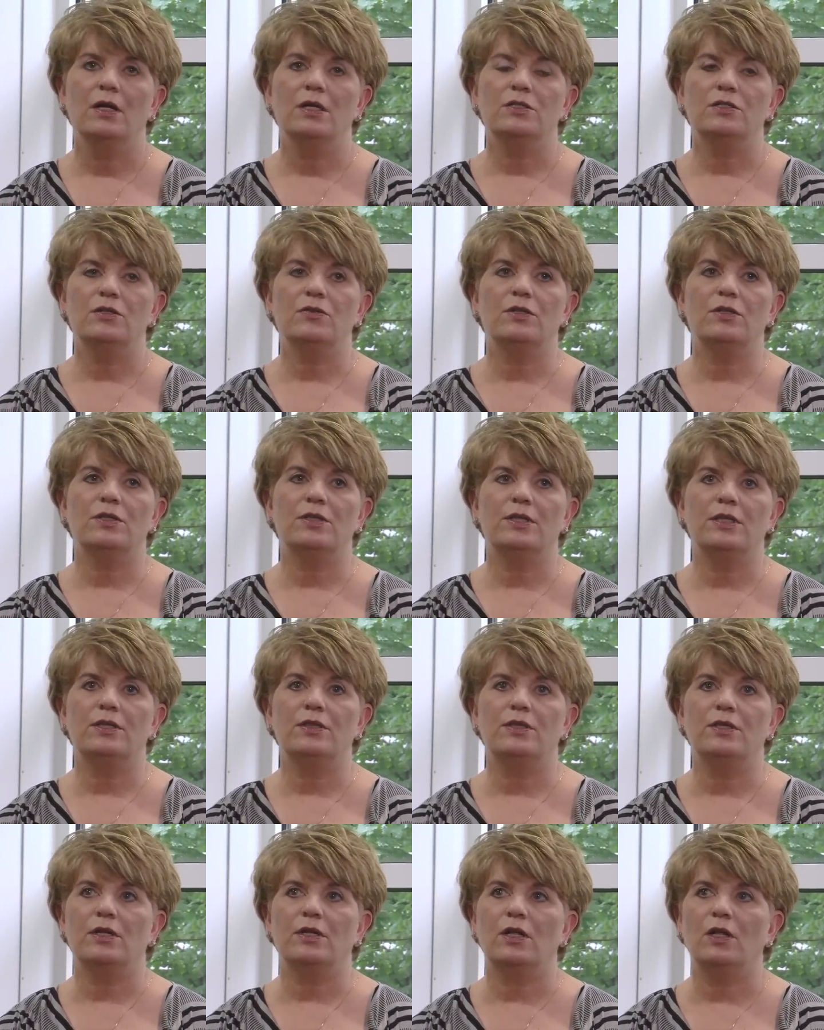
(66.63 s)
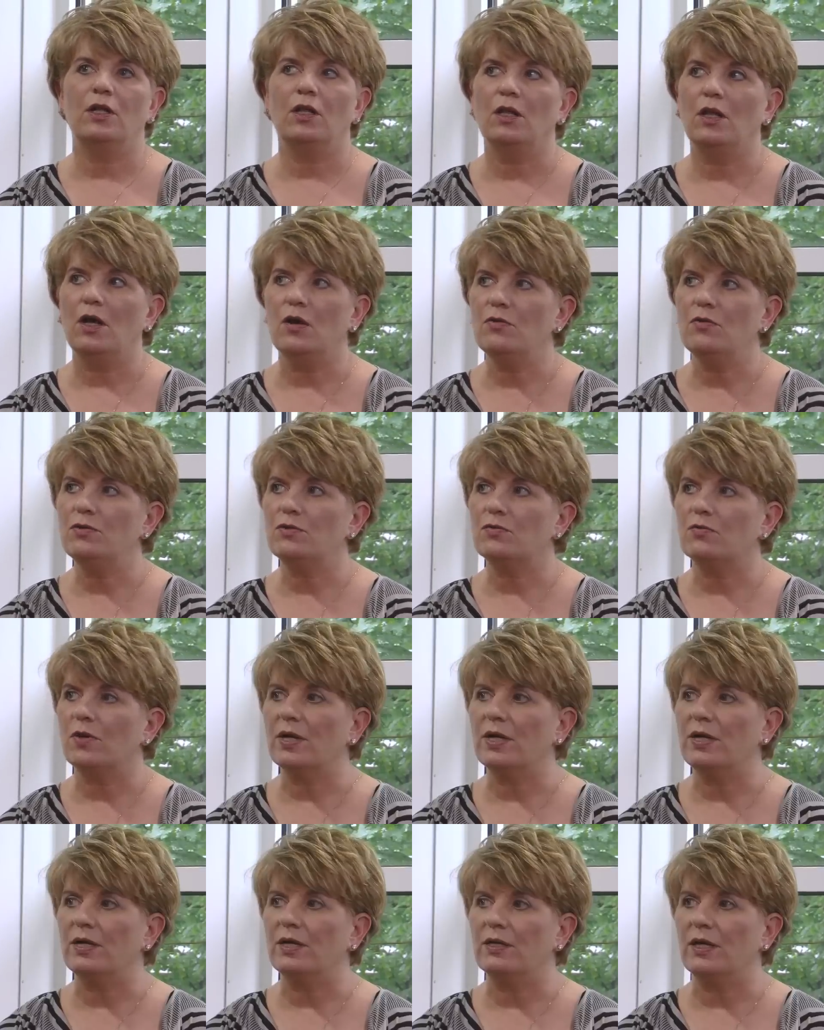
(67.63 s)
so that the close
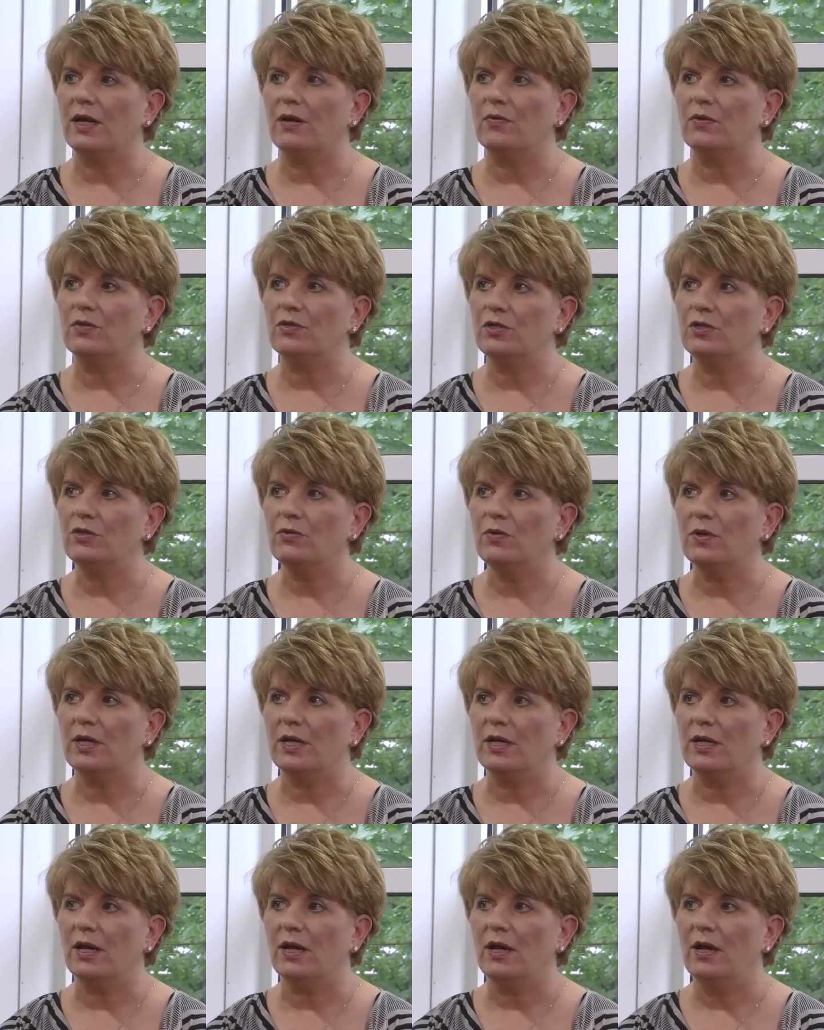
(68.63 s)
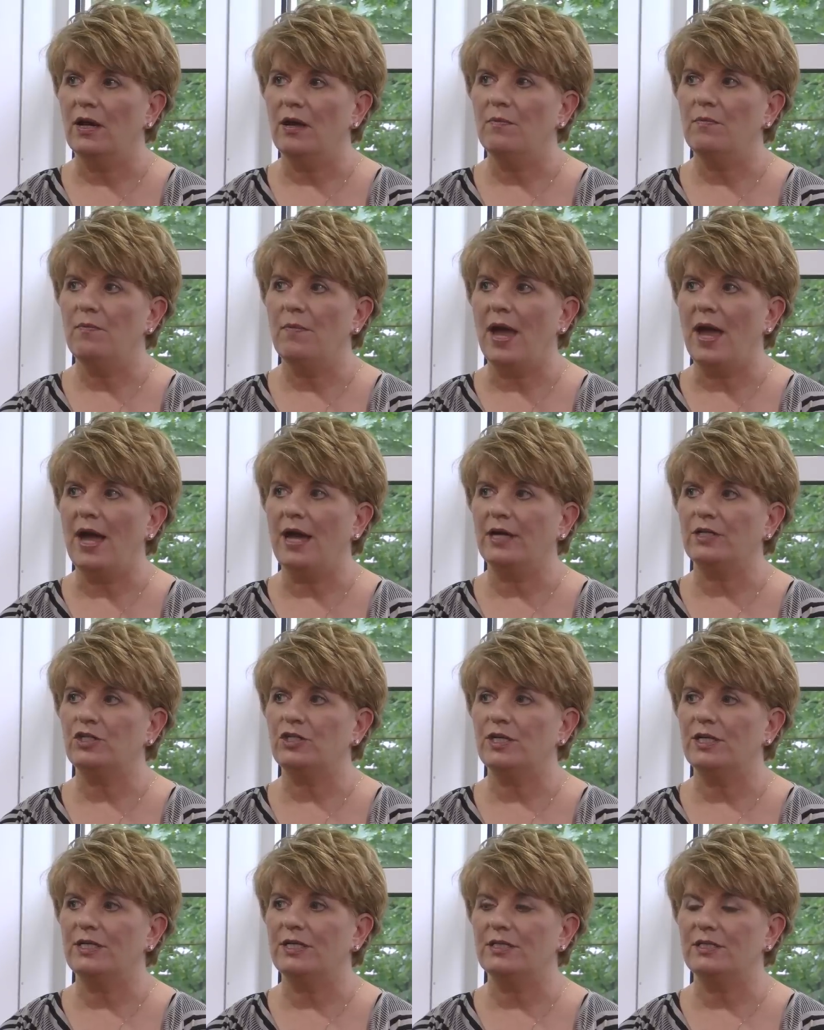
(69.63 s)
reading they were doing
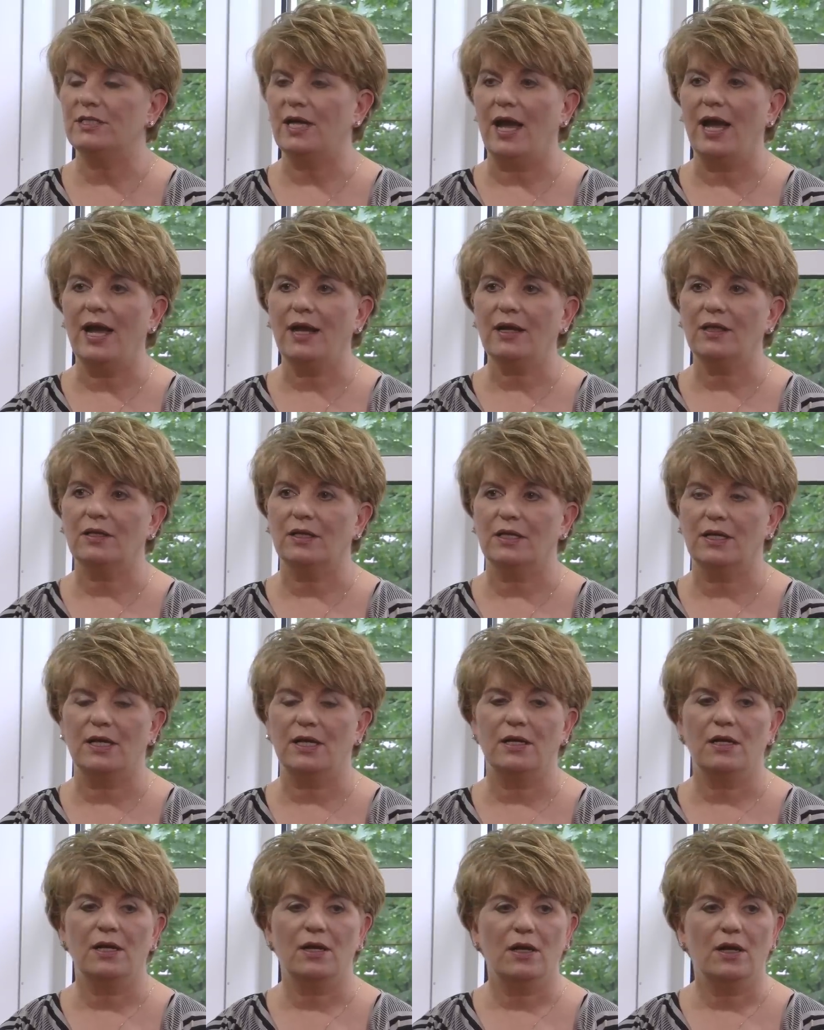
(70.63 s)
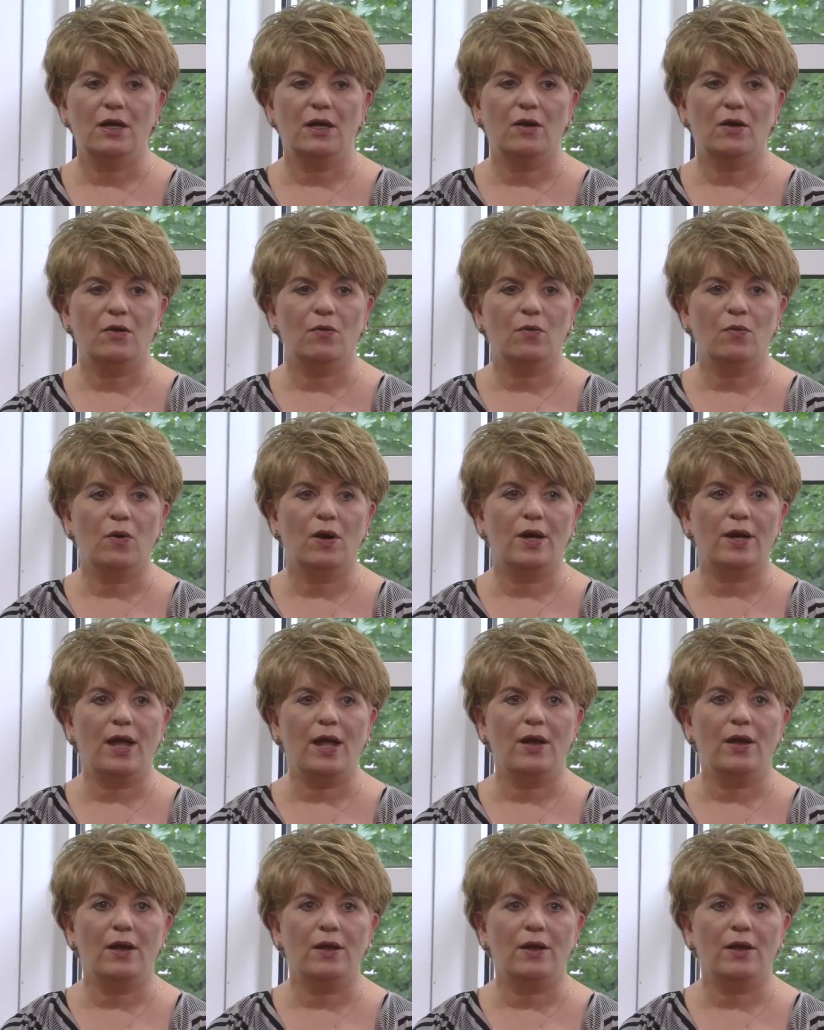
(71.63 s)
matched exactly what